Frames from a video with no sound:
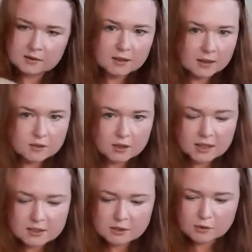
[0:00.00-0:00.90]
Kind of tricky
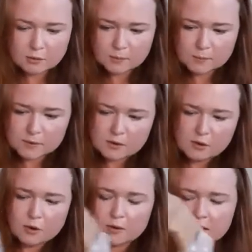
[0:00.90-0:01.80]
to do
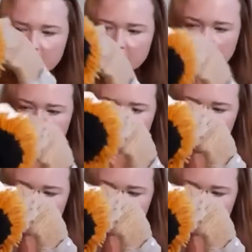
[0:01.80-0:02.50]
or holding